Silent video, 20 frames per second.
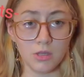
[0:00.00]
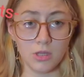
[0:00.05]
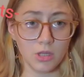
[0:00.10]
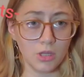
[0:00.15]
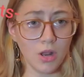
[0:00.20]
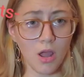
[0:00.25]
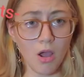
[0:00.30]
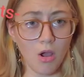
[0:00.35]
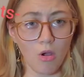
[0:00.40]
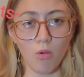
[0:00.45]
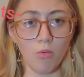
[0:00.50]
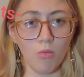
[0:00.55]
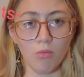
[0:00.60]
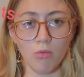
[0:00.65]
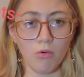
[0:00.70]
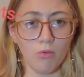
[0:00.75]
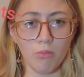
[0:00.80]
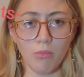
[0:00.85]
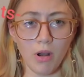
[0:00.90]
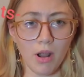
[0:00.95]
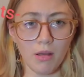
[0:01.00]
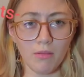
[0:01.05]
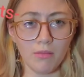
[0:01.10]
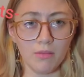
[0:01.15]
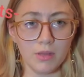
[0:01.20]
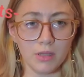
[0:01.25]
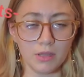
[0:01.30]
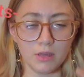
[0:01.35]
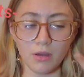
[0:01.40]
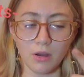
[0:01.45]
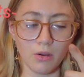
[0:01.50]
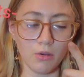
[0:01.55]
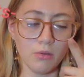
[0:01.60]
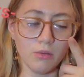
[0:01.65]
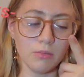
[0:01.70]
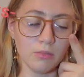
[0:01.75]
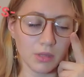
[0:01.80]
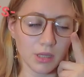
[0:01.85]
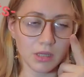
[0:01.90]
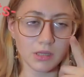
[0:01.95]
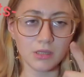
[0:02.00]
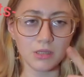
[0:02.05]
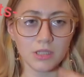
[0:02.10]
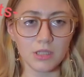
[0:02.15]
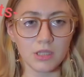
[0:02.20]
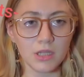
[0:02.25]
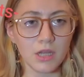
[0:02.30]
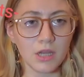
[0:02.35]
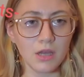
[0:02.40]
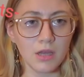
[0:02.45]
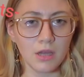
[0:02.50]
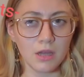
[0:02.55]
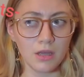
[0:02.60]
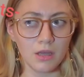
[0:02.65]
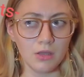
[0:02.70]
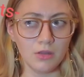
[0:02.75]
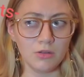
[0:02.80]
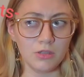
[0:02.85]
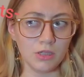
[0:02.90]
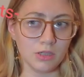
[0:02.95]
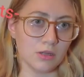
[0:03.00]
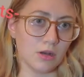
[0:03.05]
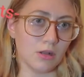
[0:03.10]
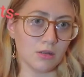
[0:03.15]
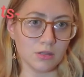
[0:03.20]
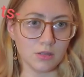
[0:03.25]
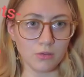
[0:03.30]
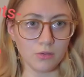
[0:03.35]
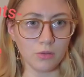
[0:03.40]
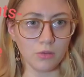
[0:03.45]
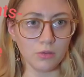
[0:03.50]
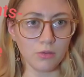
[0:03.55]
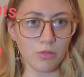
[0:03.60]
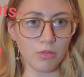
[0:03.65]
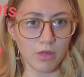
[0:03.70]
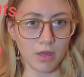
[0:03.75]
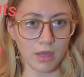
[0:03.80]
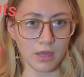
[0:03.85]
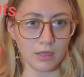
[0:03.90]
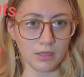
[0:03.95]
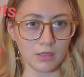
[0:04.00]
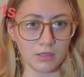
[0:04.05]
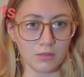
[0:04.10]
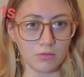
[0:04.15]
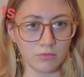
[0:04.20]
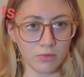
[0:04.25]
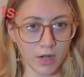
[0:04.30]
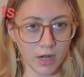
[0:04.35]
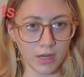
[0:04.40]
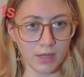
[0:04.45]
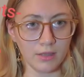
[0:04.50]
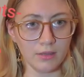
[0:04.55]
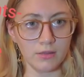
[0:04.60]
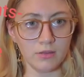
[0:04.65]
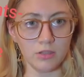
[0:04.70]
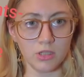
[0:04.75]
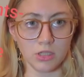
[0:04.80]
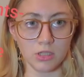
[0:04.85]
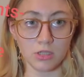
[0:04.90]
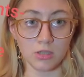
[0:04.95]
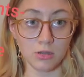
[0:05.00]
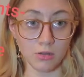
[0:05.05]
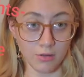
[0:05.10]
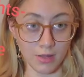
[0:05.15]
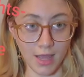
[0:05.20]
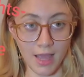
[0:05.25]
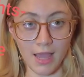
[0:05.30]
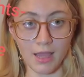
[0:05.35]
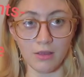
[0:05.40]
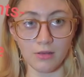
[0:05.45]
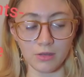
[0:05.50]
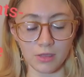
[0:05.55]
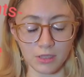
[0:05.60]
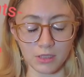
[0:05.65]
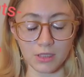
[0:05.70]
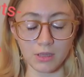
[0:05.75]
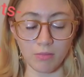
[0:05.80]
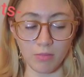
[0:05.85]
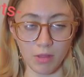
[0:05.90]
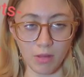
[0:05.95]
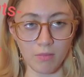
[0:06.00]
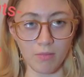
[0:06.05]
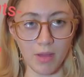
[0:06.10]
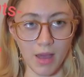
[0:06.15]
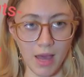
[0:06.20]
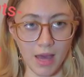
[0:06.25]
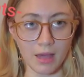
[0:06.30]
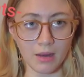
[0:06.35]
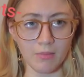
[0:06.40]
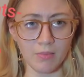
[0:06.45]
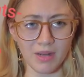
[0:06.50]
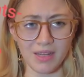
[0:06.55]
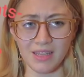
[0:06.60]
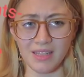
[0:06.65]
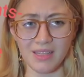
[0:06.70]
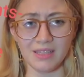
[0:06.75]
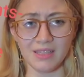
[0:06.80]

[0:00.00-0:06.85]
No, probably no, because you did also good things, right? Just today you did something bad, but it